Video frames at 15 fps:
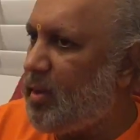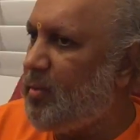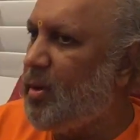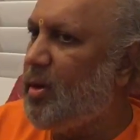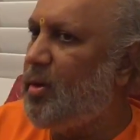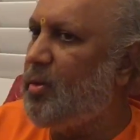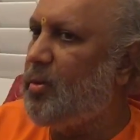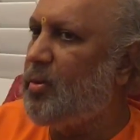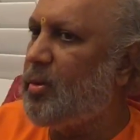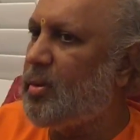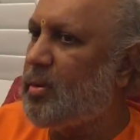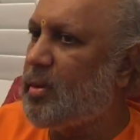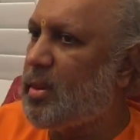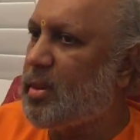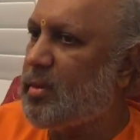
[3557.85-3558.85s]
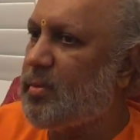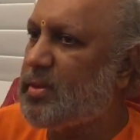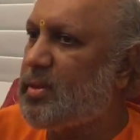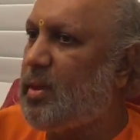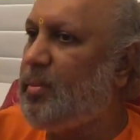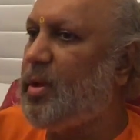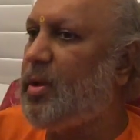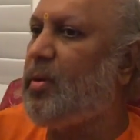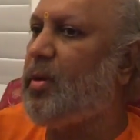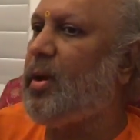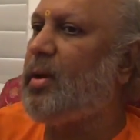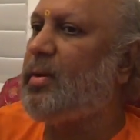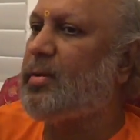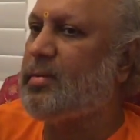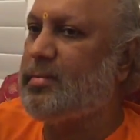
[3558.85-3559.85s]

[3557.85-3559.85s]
he will do, otherwise he will be quiet.